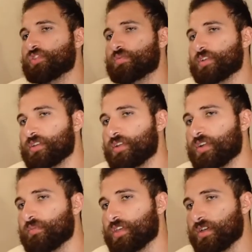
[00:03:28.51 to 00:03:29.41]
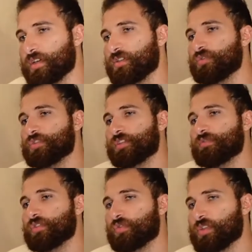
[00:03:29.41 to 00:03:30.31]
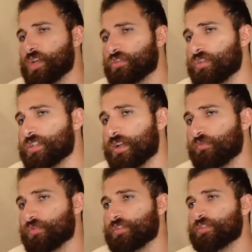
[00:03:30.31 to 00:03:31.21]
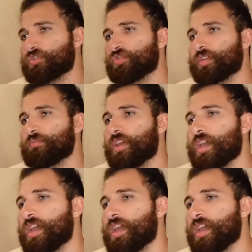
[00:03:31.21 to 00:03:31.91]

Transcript: Just to be clear, I'm being inclusive and neurologically diverse in the stream.